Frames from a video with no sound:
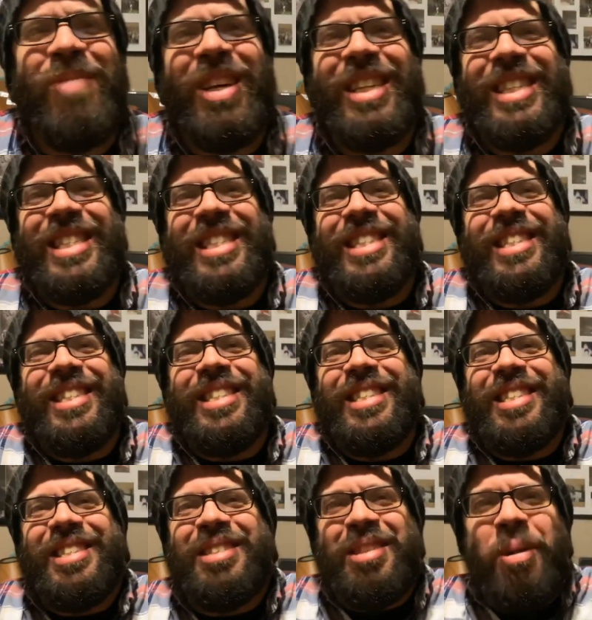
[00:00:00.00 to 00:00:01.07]
and this is
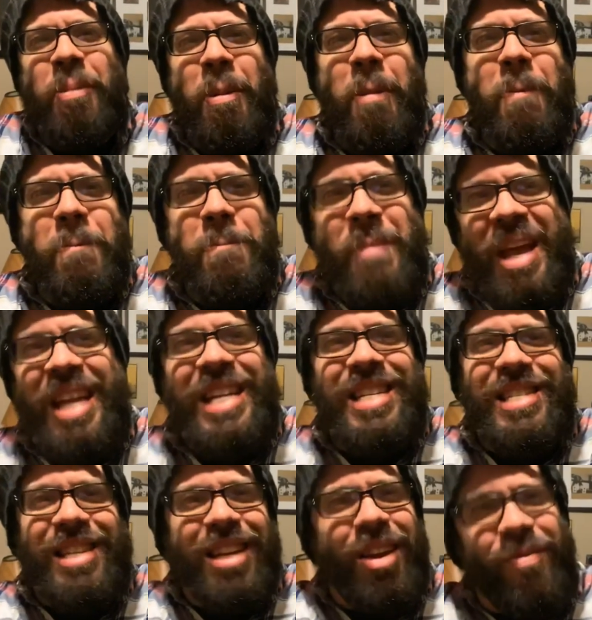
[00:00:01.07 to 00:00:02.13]
just an
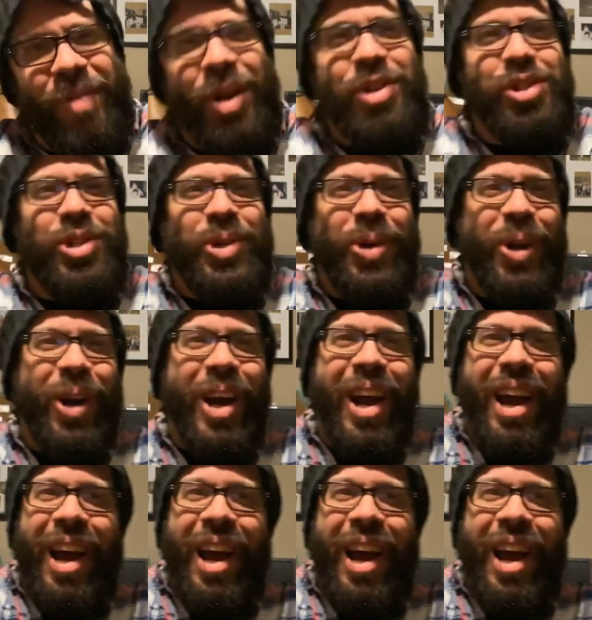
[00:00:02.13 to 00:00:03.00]
amazing adventure.